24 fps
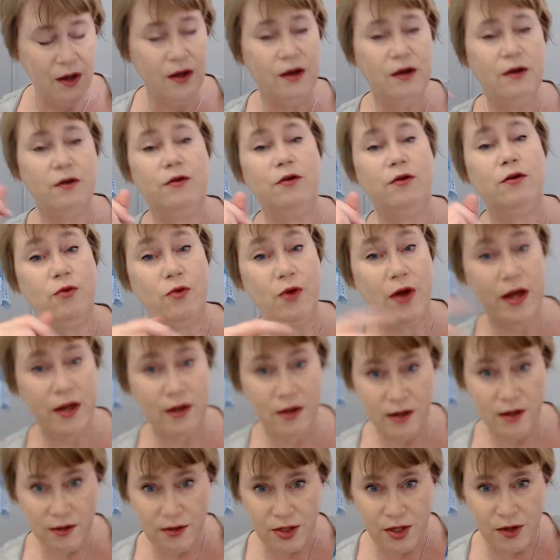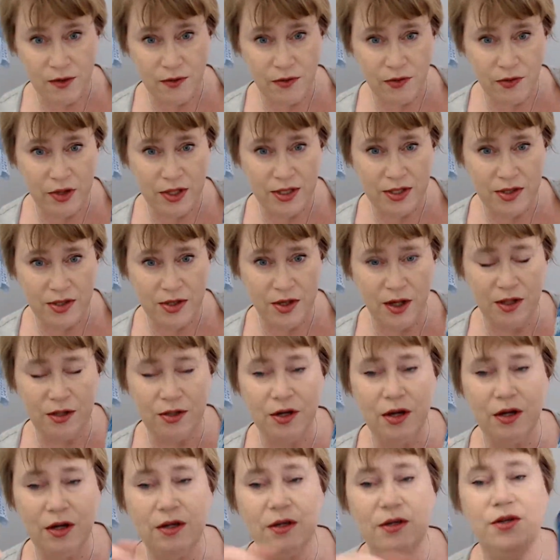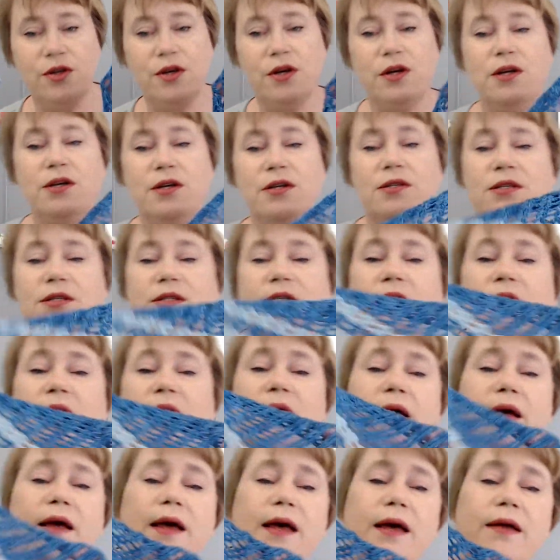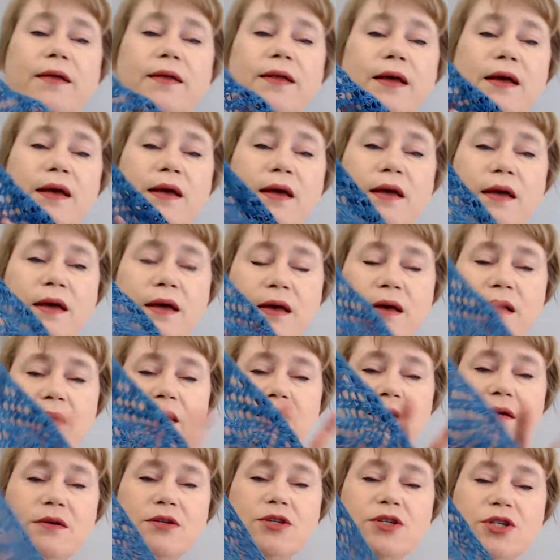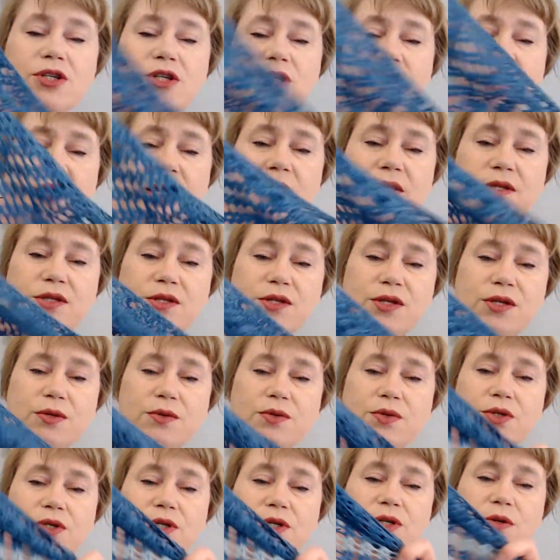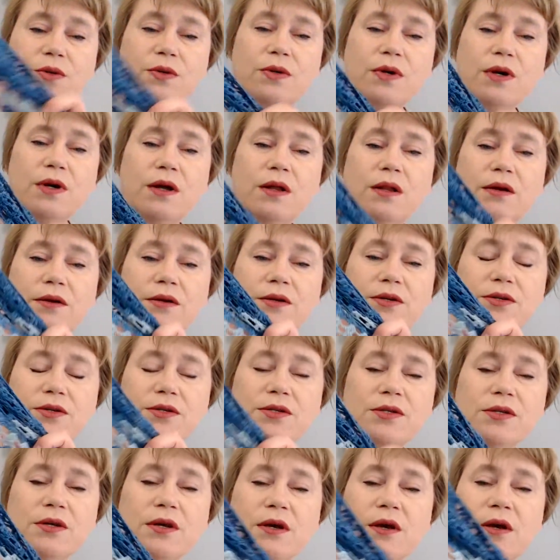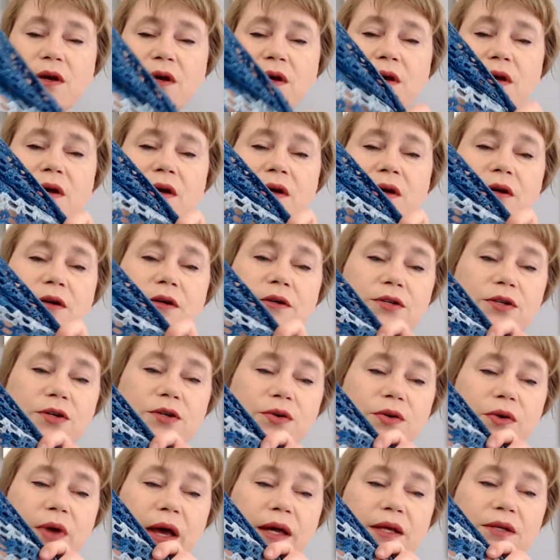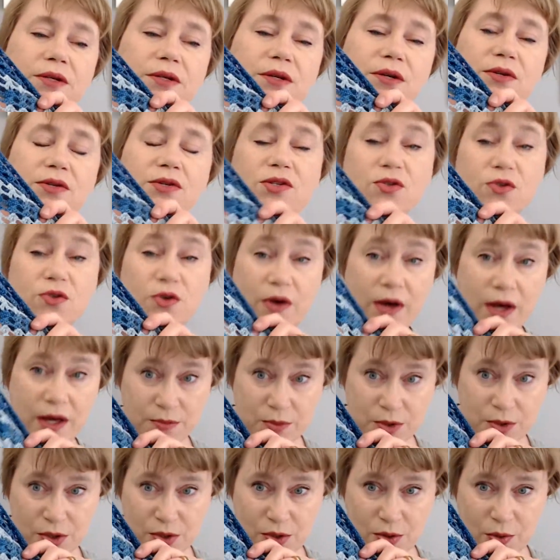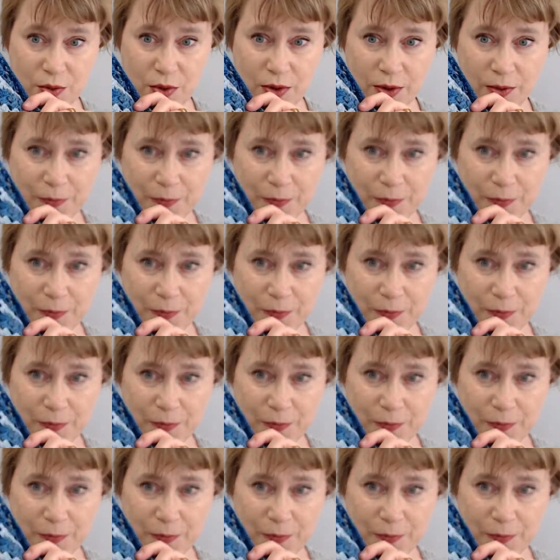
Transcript: gradient of 3 solid colored yarns. And here she has used 2 colors to create a striped shawl.